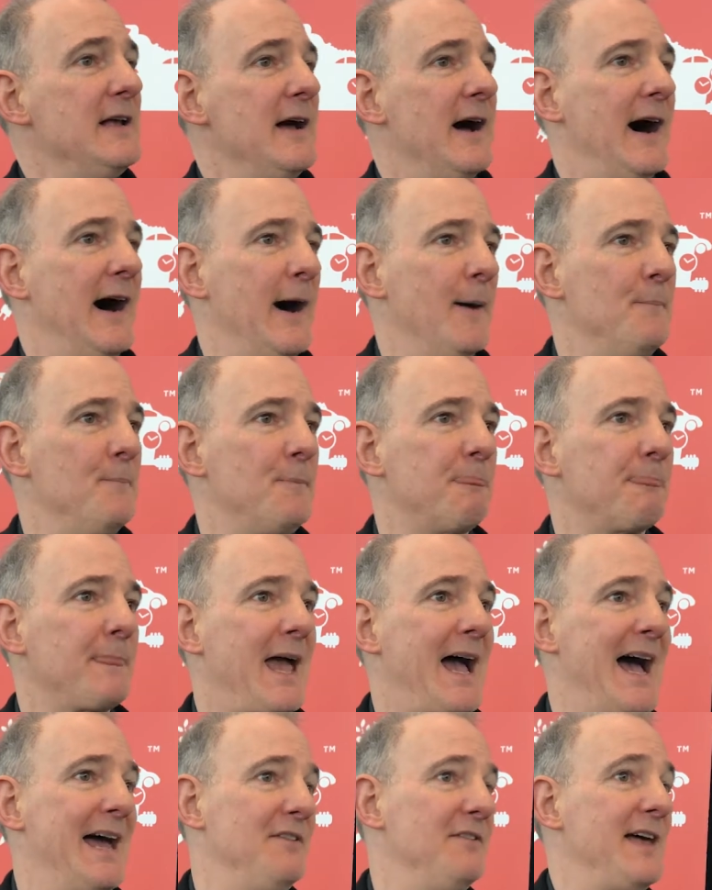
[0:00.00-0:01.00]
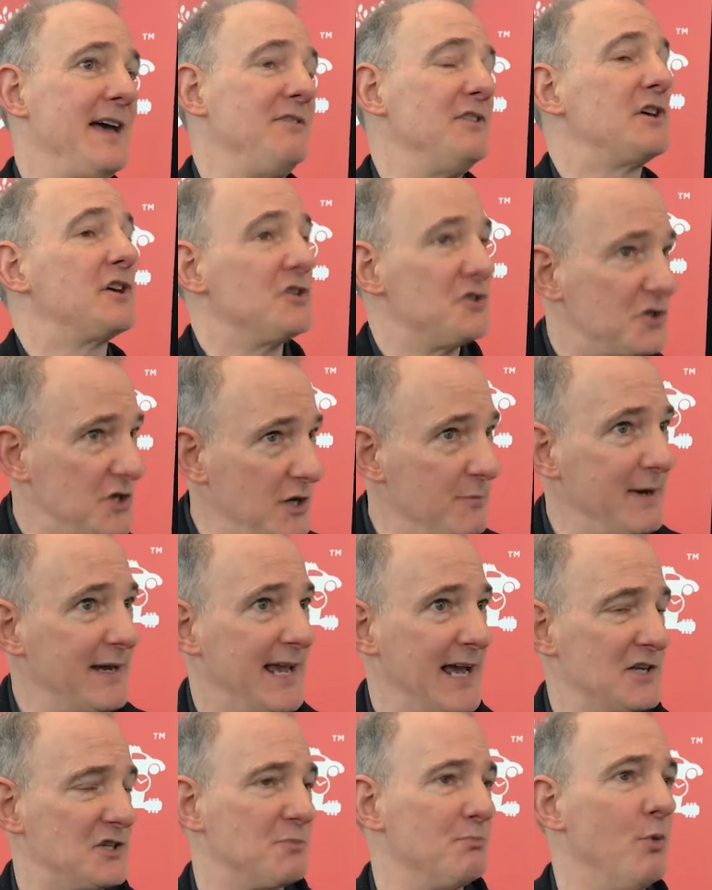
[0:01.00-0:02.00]
Um, and then the consumer
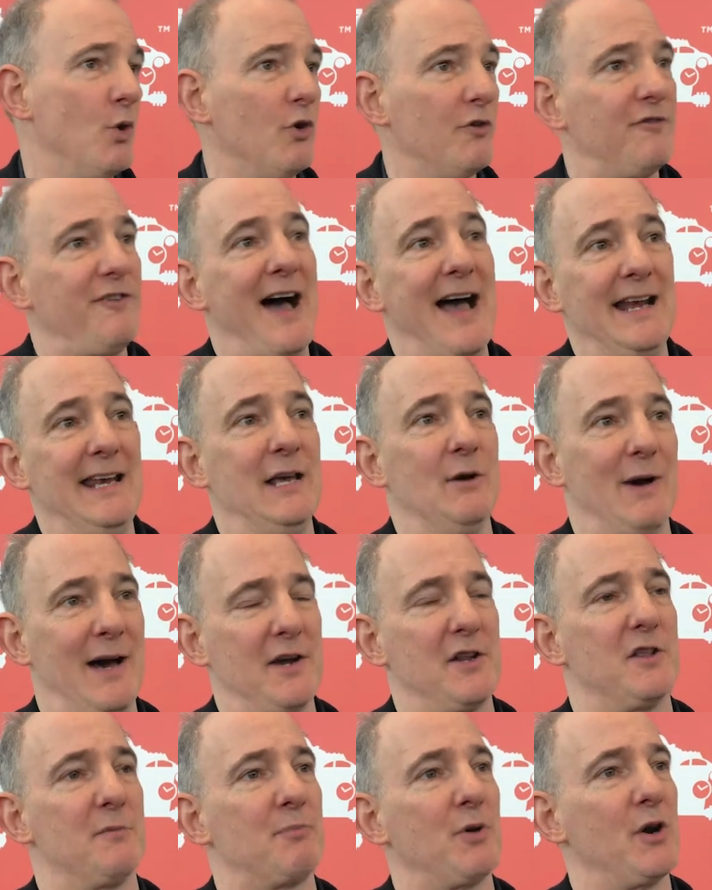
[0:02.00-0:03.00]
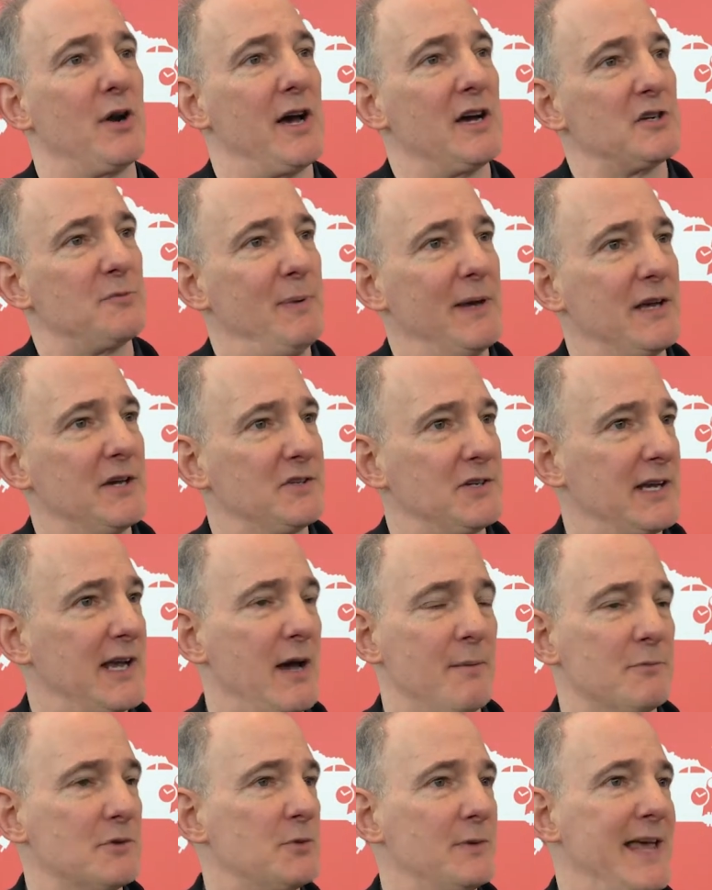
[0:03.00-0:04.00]
gets more value out of the product because it
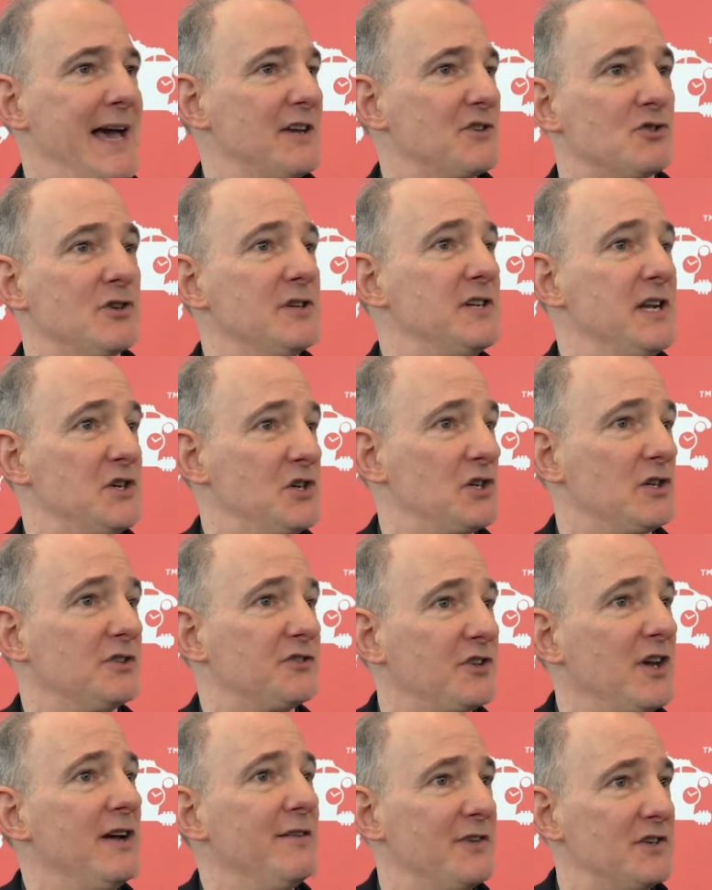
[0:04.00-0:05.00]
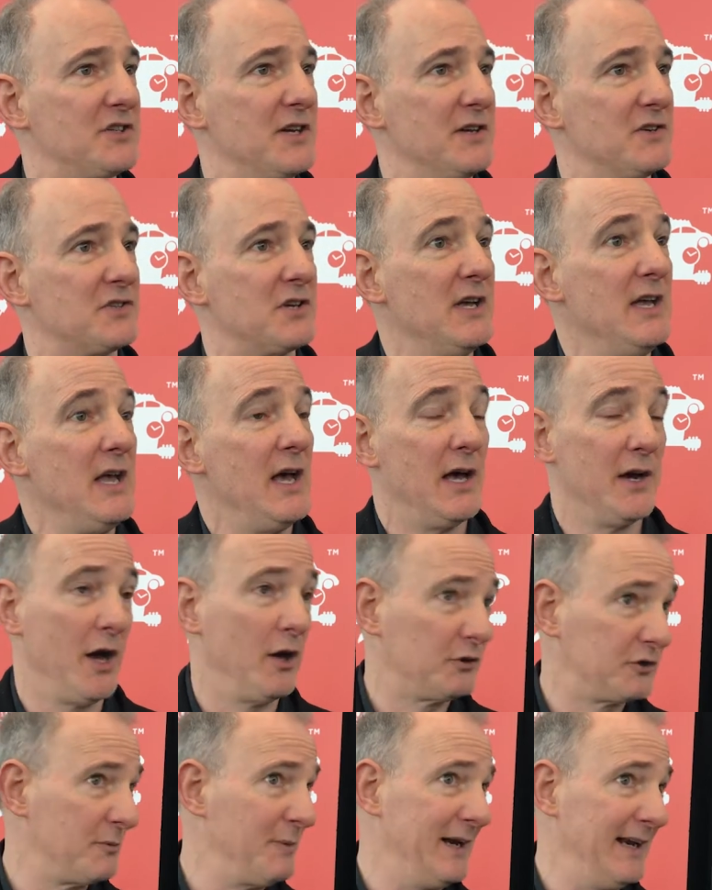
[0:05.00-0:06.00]
comes with extra digital services. And
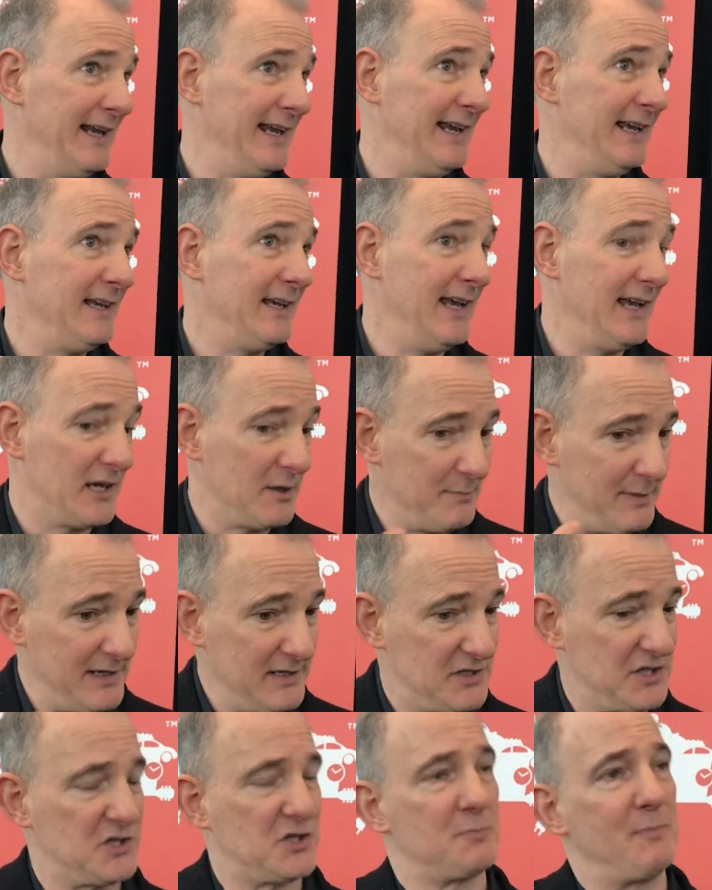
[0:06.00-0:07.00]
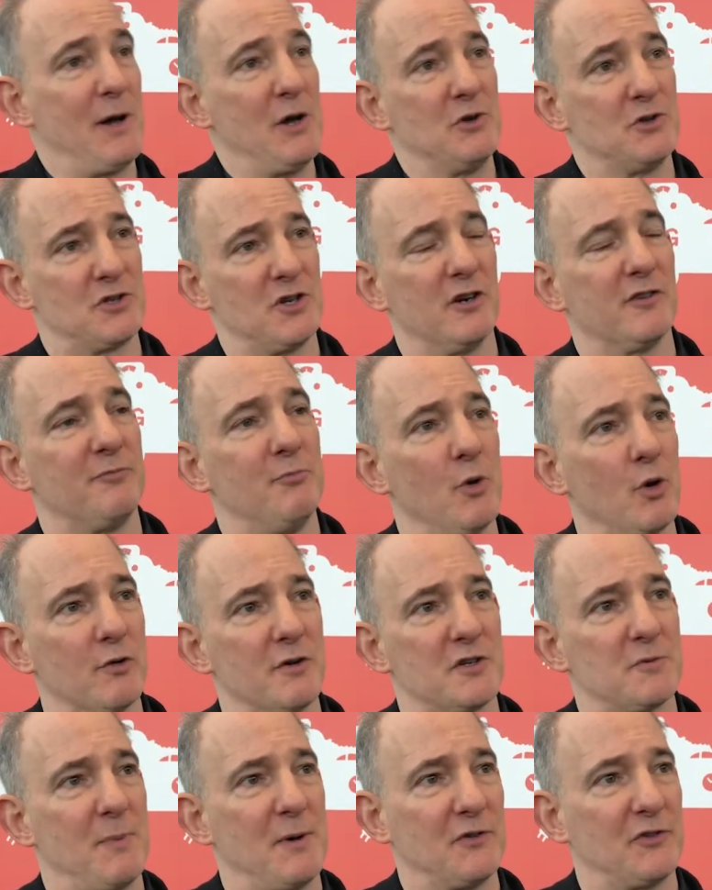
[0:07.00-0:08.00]
ultimately, it can be disposed of more
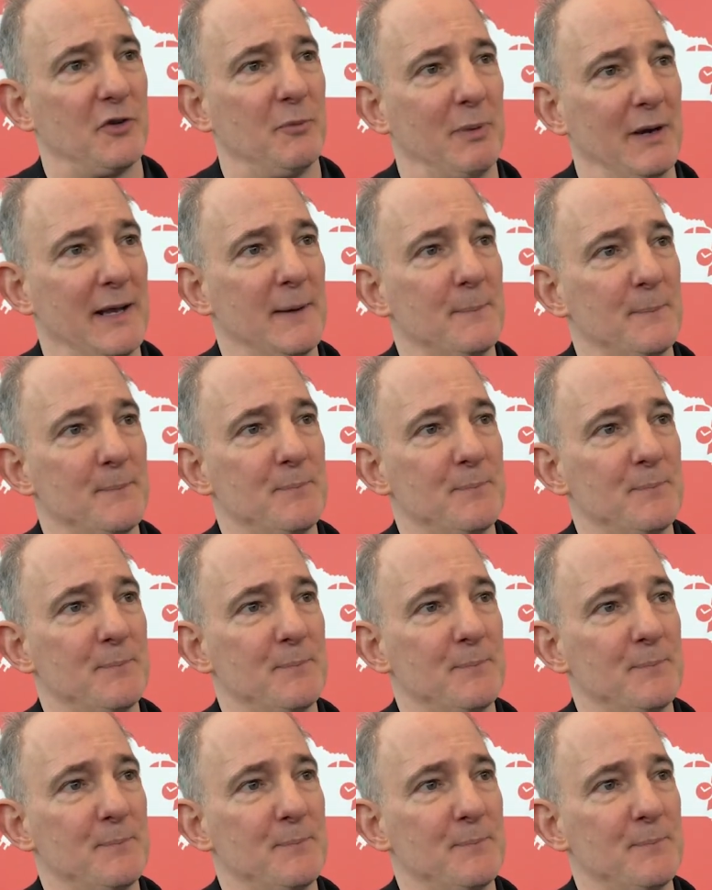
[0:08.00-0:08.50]
responsibly.